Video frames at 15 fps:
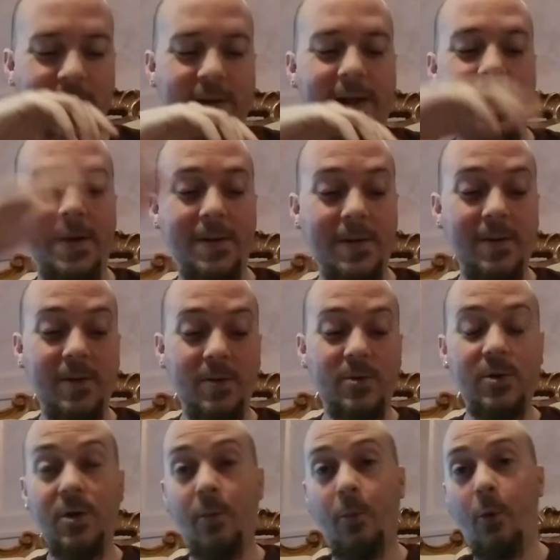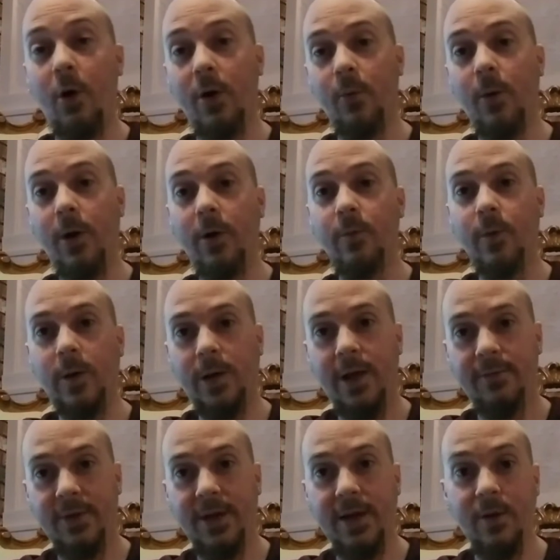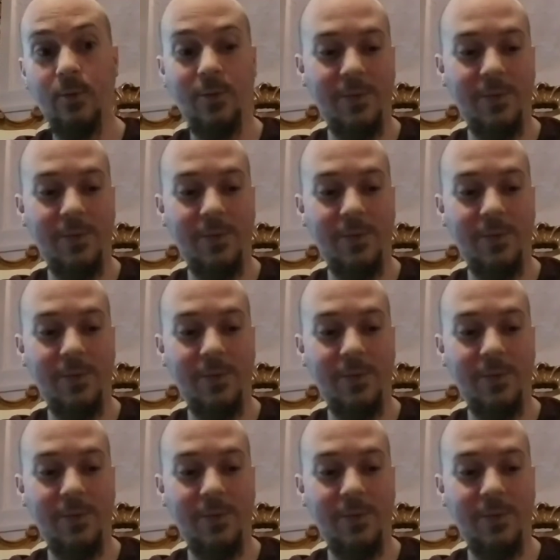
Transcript: Like, to the point where in real life the kid